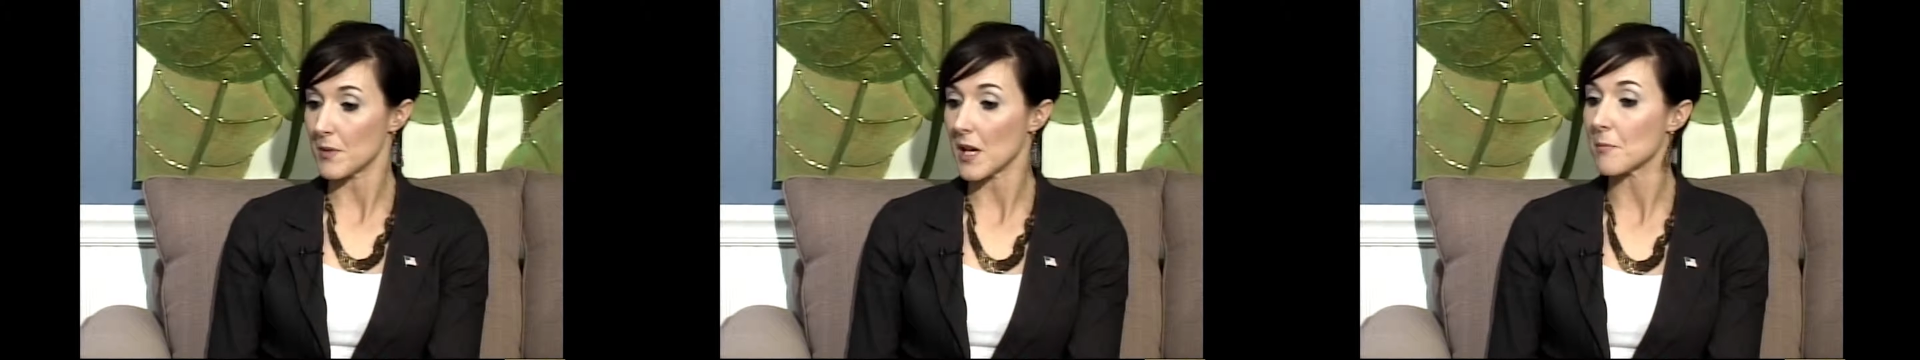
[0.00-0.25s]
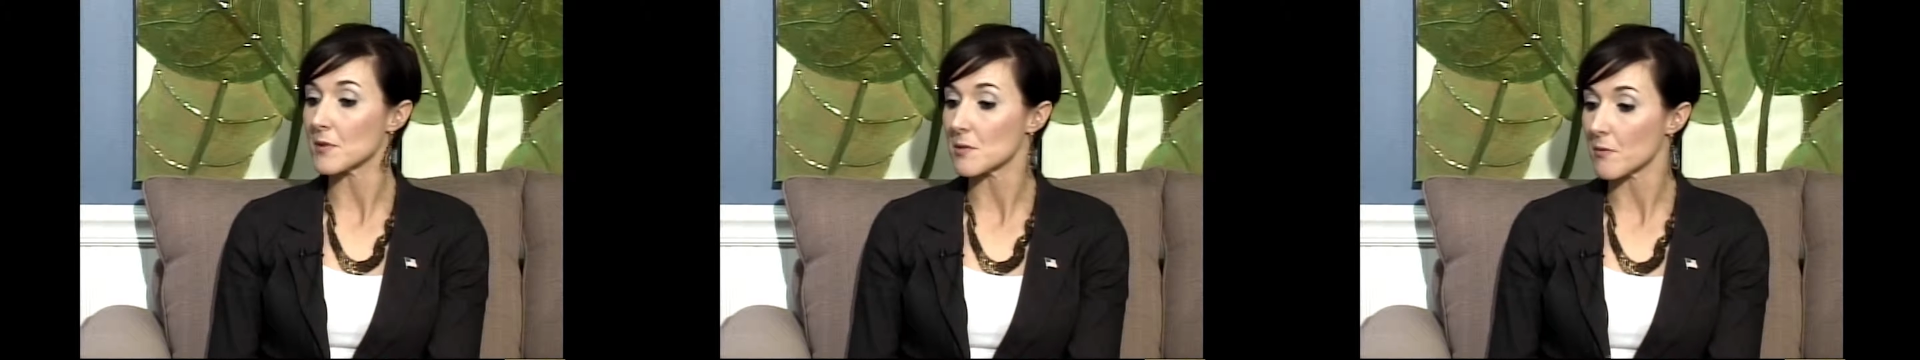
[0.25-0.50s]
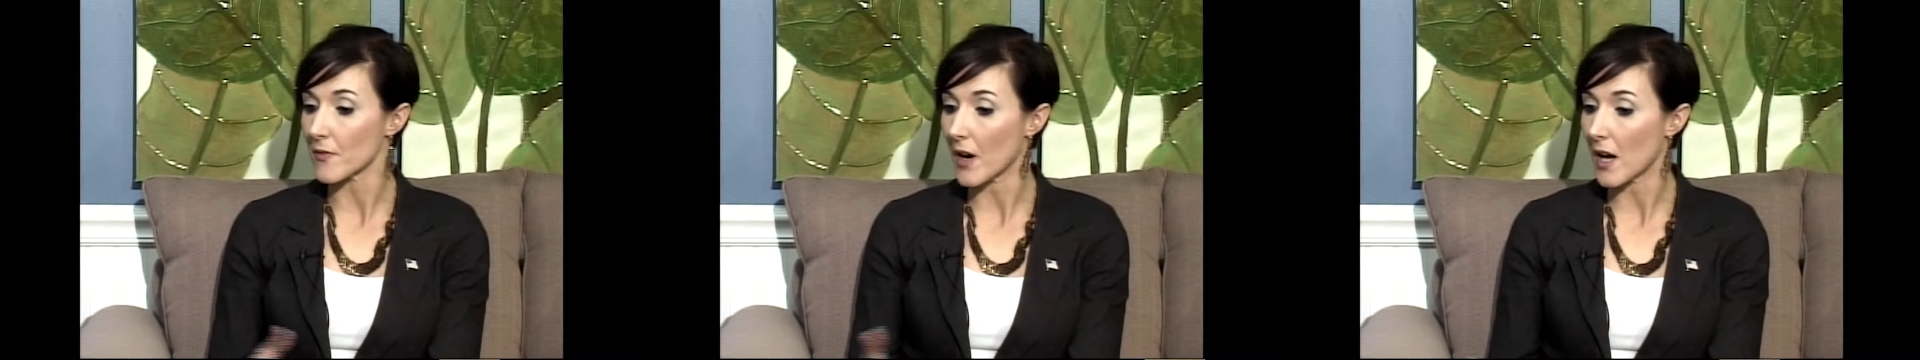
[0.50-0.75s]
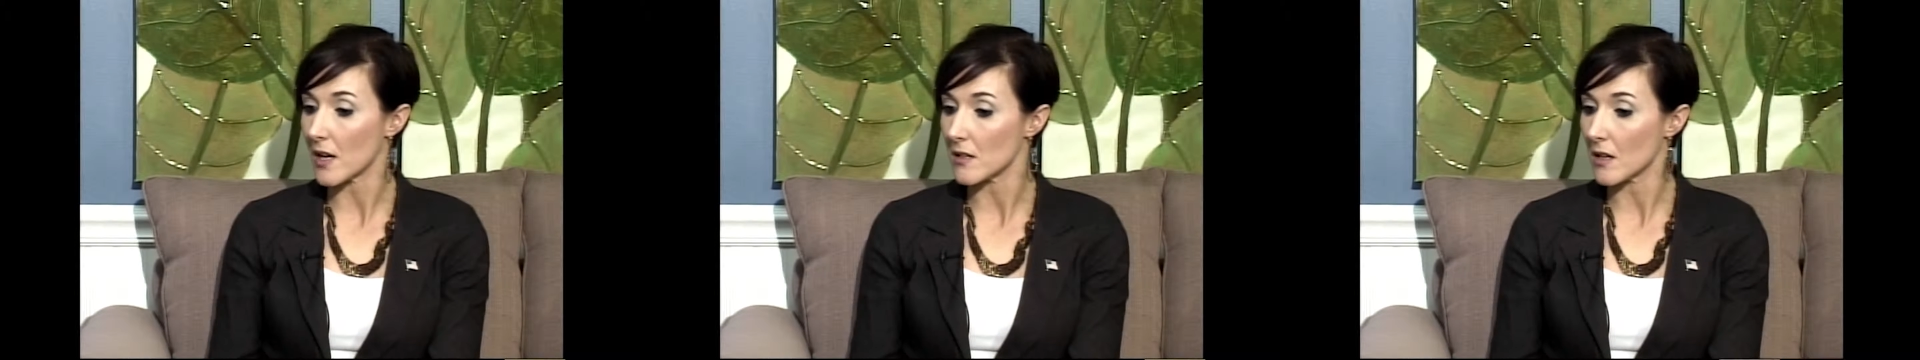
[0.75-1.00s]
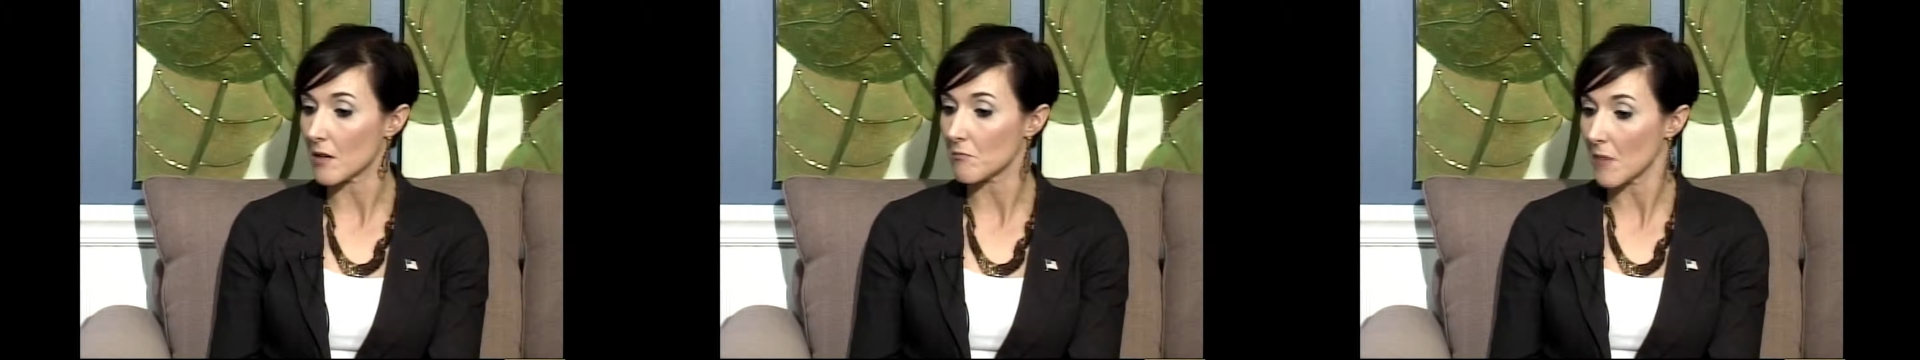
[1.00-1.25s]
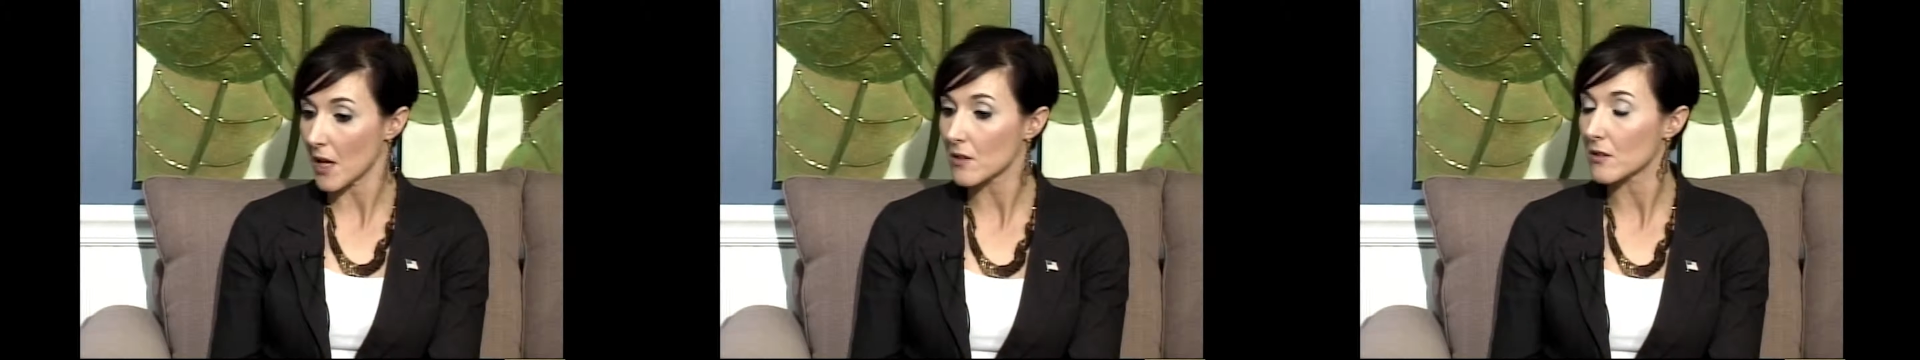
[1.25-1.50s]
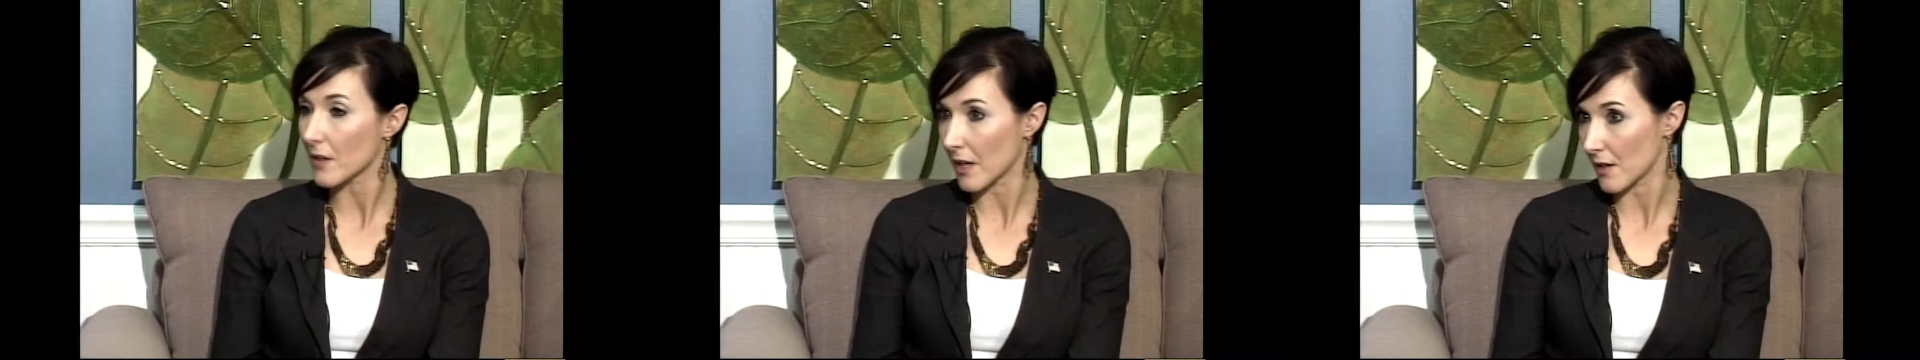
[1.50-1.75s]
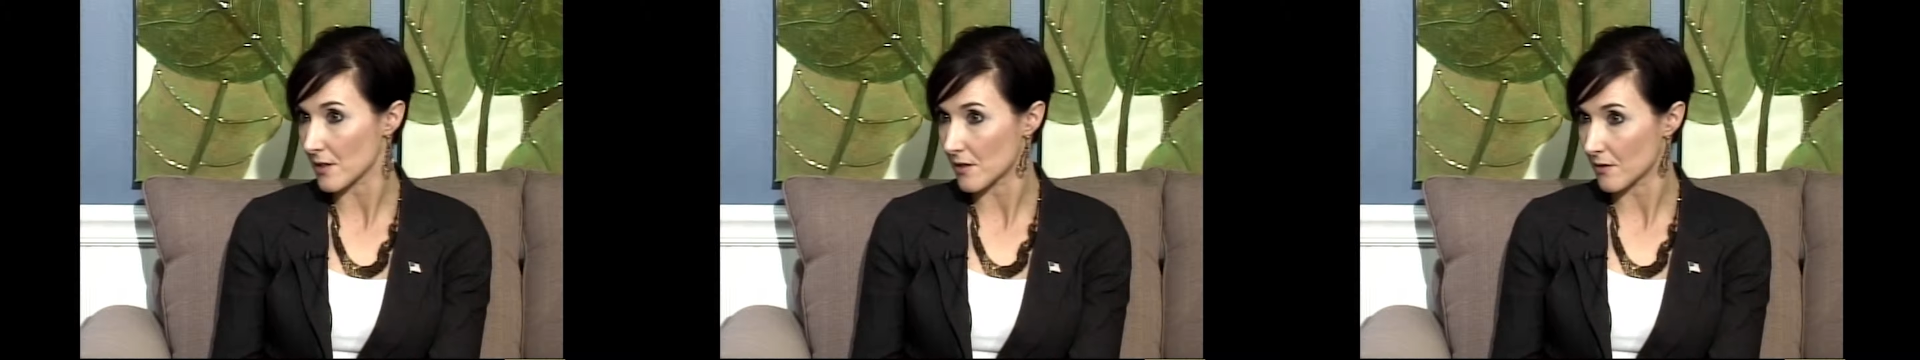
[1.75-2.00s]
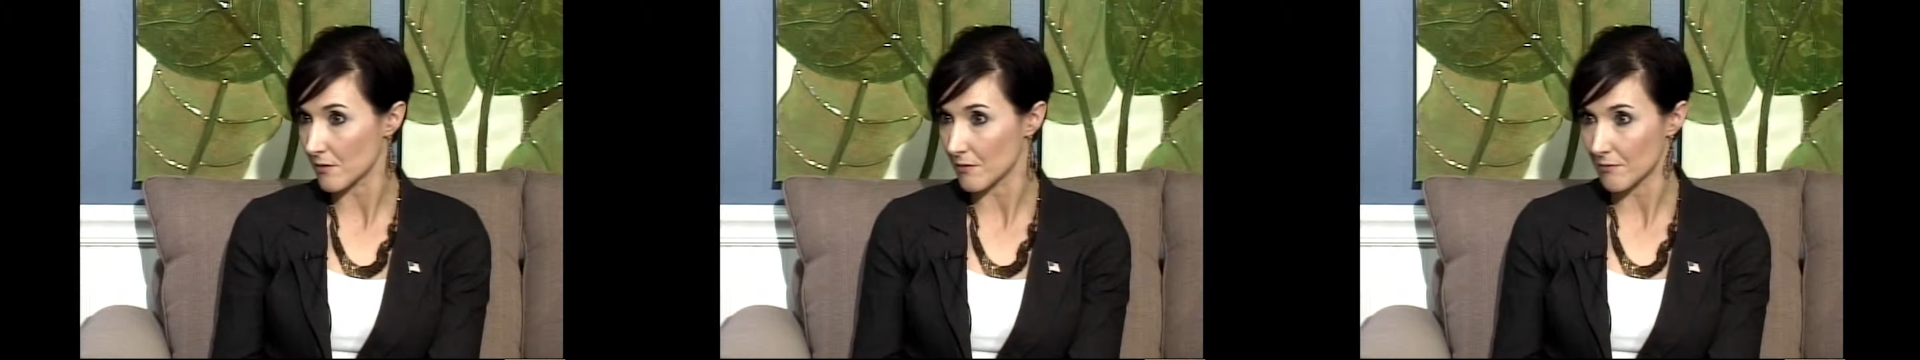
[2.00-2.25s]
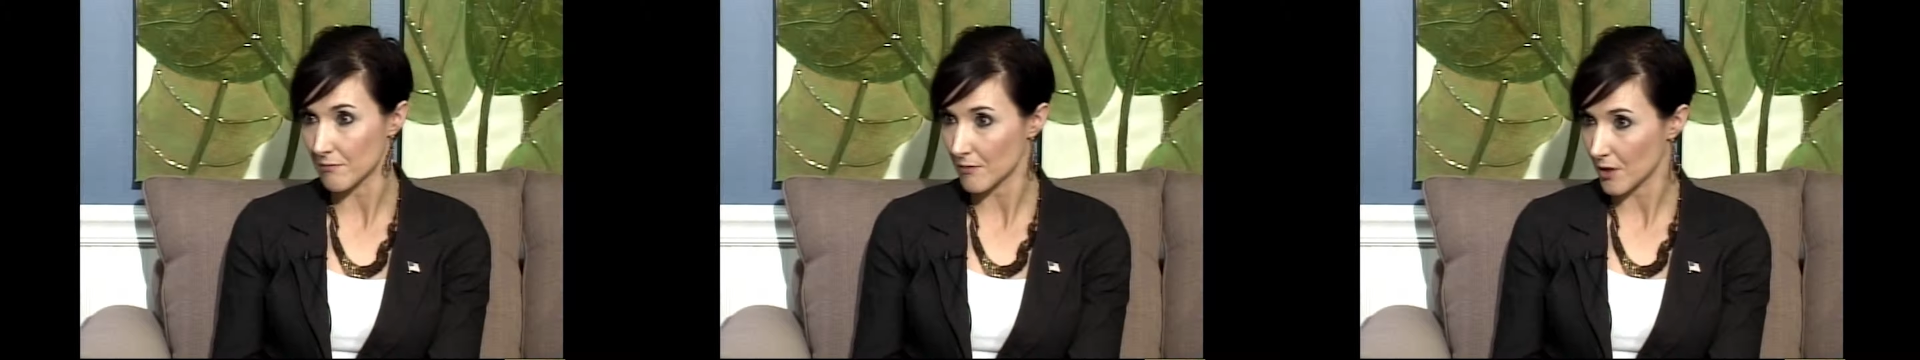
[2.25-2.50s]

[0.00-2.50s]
be able to provide medical care to,